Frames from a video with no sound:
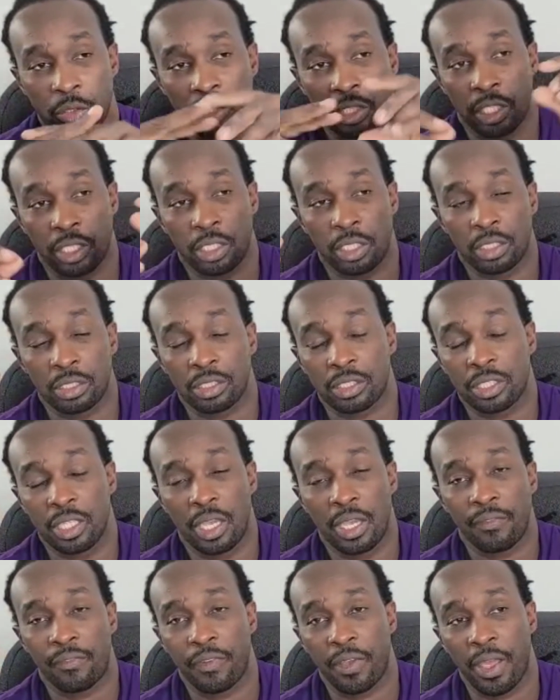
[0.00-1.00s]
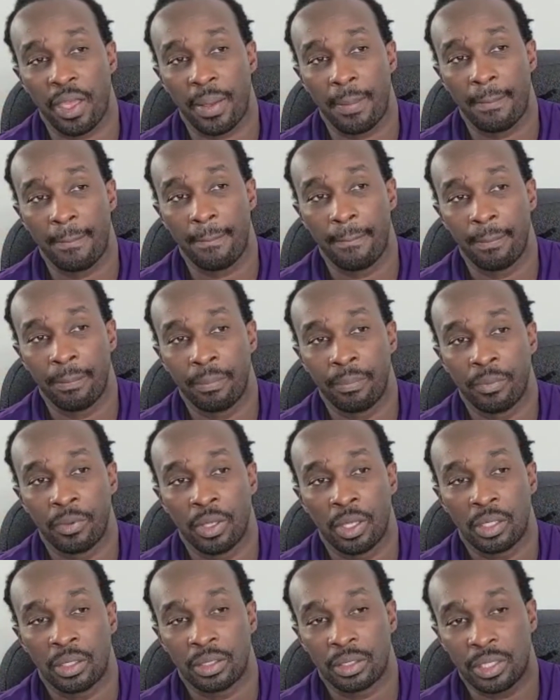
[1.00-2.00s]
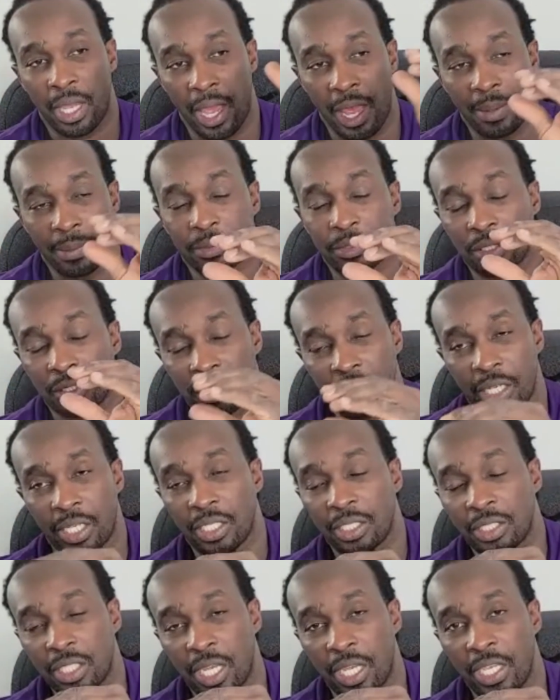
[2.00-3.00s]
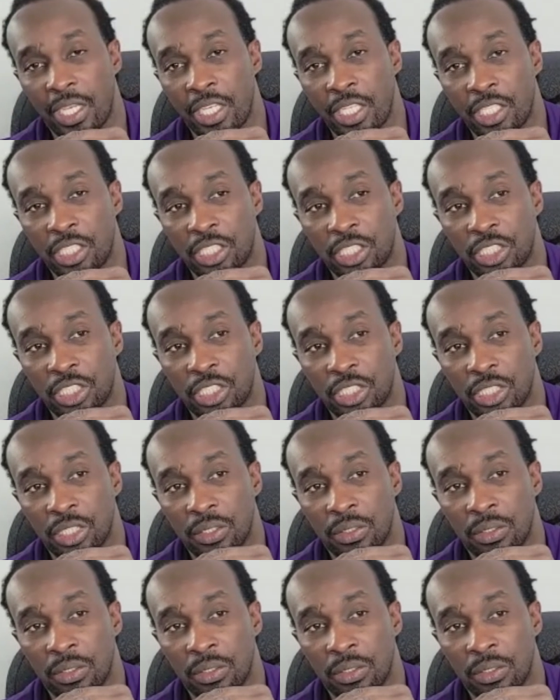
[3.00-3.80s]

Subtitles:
take your CFM times your delta H